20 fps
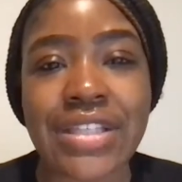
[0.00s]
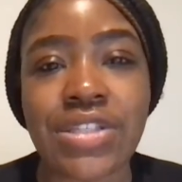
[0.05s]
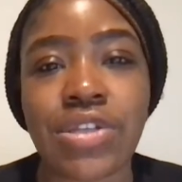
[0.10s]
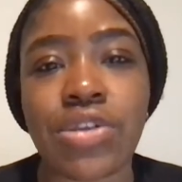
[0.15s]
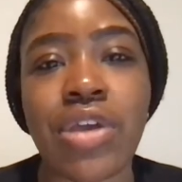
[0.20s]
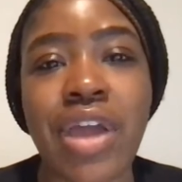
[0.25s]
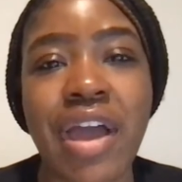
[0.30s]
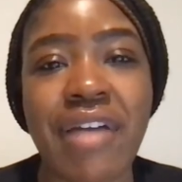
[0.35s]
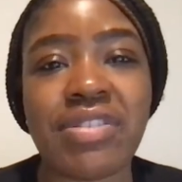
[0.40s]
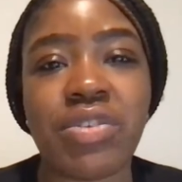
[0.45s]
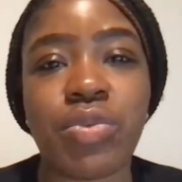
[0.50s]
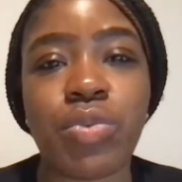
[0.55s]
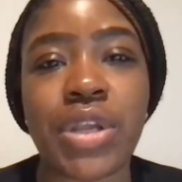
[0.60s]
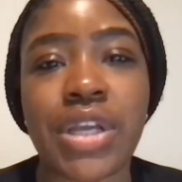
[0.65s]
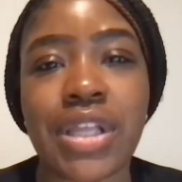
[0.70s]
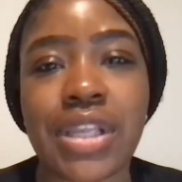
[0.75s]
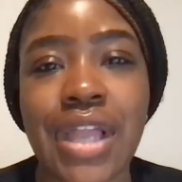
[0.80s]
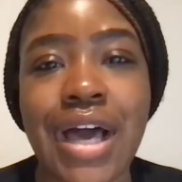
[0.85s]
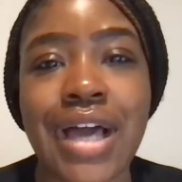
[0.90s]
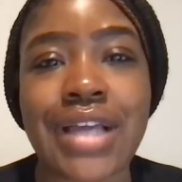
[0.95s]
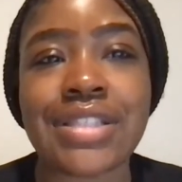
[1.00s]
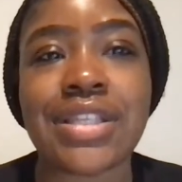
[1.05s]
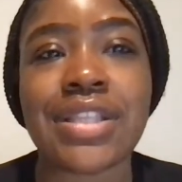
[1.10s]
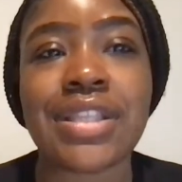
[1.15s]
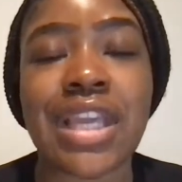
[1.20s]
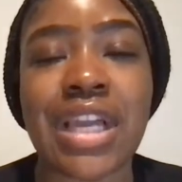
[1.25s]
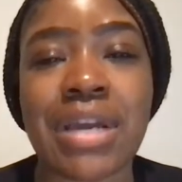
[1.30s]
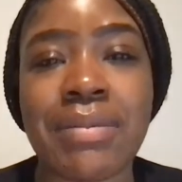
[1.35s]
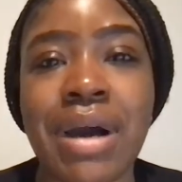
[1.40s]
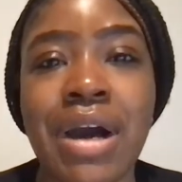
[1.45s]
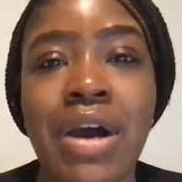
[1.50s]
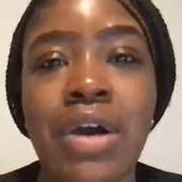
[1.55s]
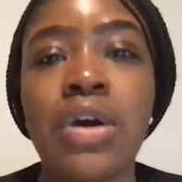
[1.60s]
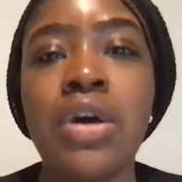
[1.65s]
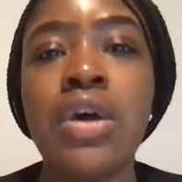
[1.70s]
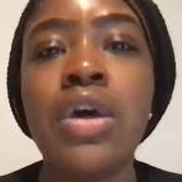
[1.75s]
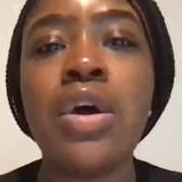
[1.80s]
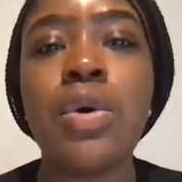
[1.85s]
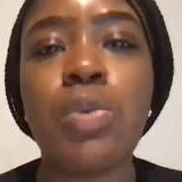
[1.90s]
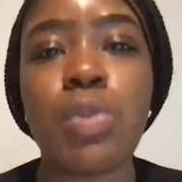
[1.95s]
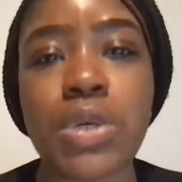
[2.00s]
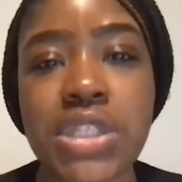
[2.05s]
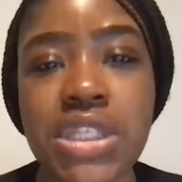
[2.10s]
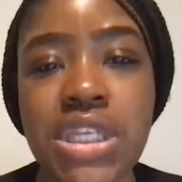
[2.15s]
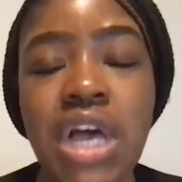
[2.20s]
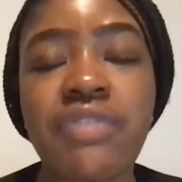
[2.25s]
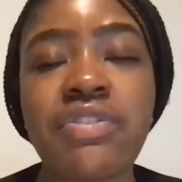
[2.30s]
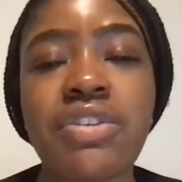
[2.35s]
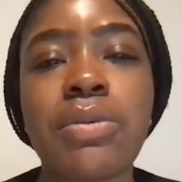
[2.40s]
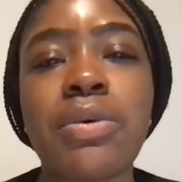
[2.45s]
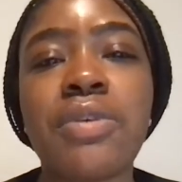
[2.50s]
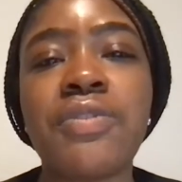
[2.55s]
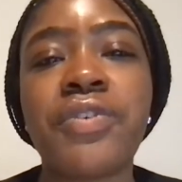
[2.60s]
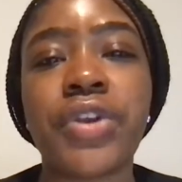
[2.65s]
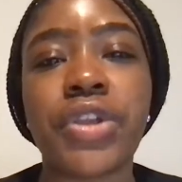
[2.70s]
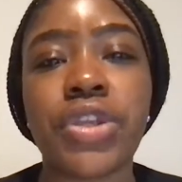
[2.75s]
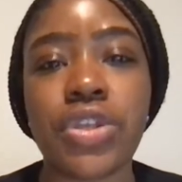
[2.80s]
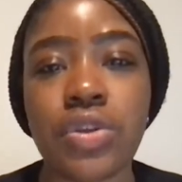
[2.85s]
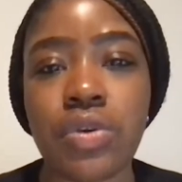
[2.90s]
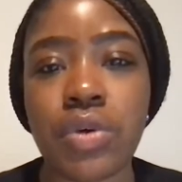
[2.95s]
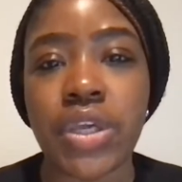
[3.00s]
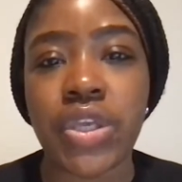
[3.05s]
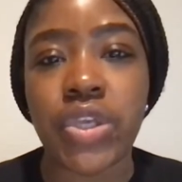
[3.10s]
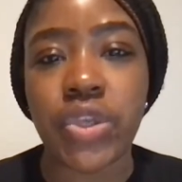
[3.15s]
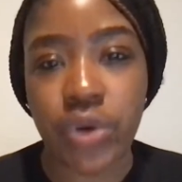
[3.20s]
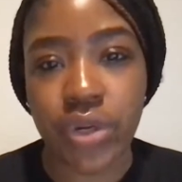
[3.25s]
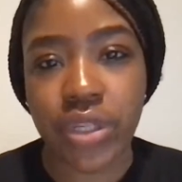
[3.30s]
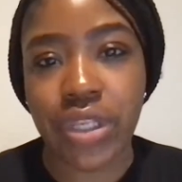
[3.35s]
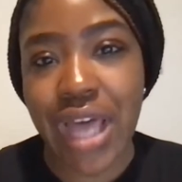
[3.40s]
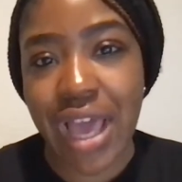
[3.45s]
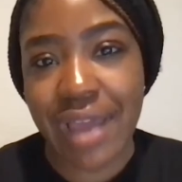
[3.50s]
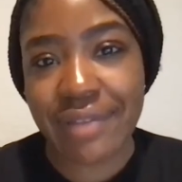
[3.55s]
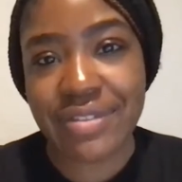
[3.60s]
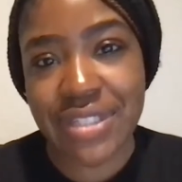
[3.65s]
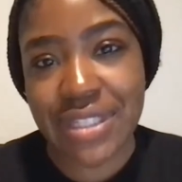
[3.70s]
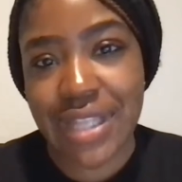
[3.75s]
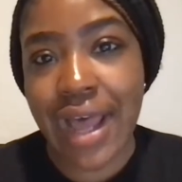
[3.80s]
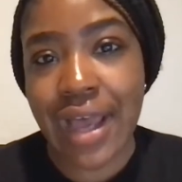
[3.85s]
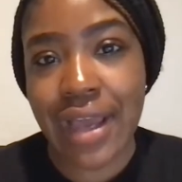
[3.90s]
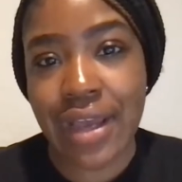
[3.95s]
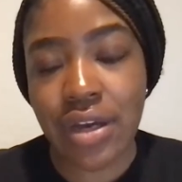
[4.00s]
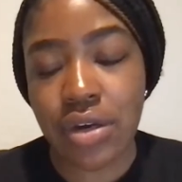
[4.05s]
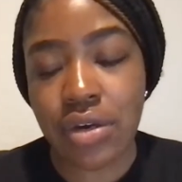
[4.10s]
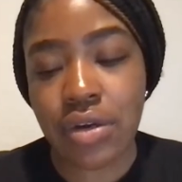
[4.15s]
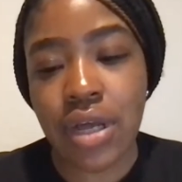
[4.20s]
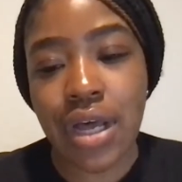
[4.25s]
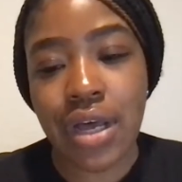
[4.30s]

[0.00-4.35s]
So you have to realize and think about what's comfortable for you and your lifestyle.